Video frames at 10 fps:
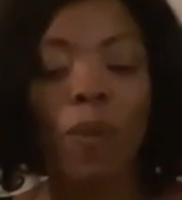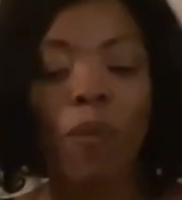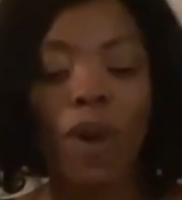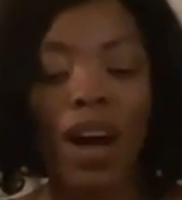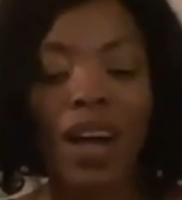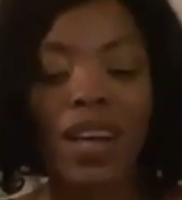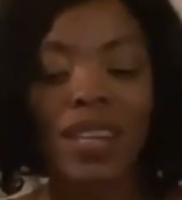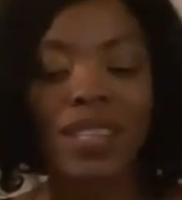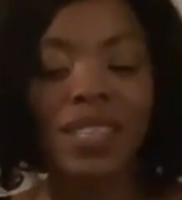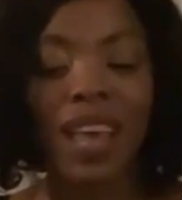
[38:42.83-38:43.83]

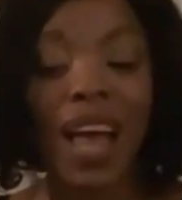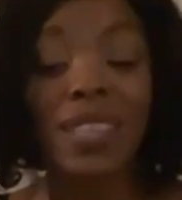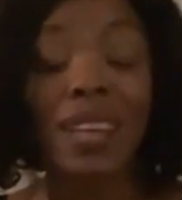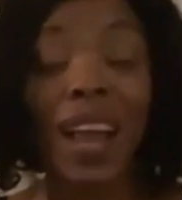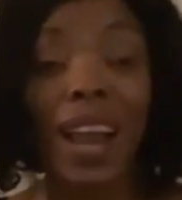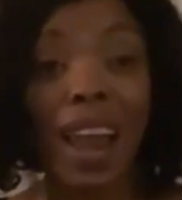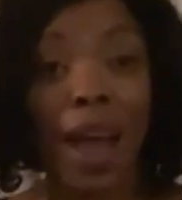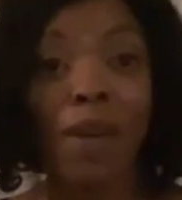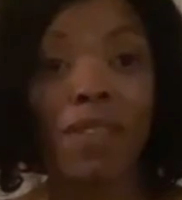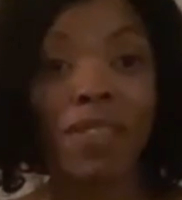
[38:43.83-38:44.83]
was as
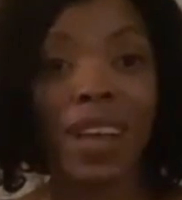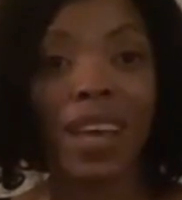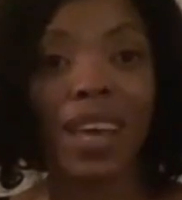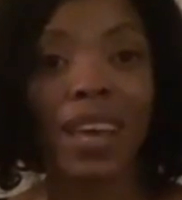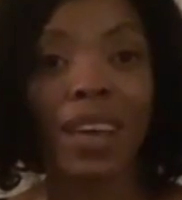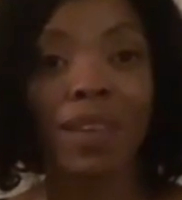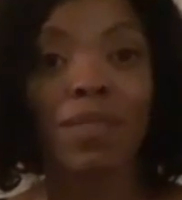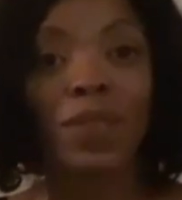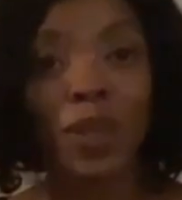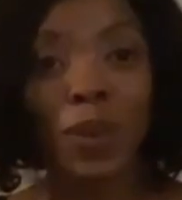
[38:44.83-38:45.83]

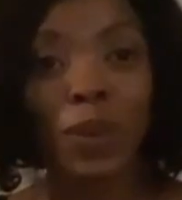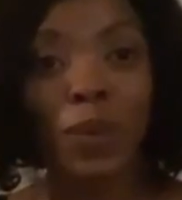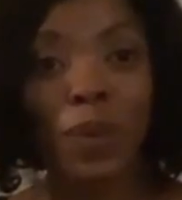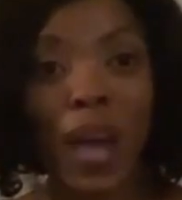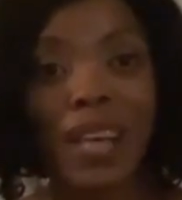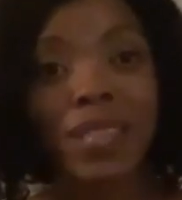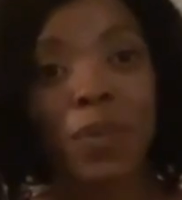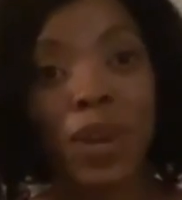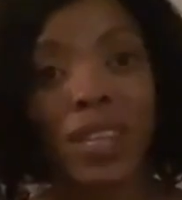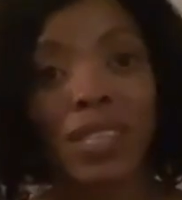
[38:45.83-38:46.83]
clarifying for you
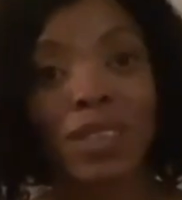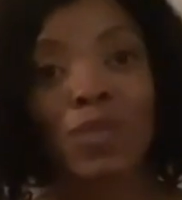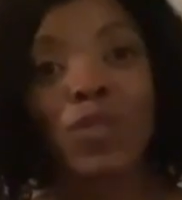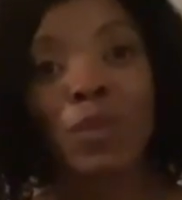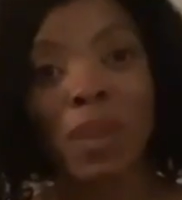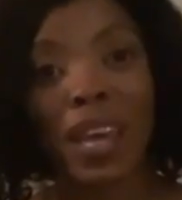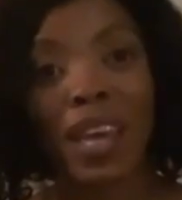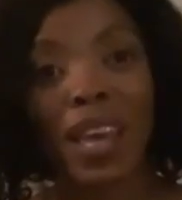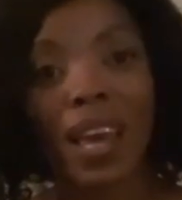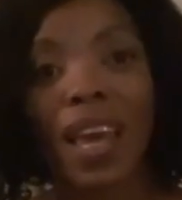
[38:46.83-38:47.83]
as it was for
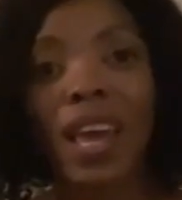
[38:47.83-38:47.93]
me.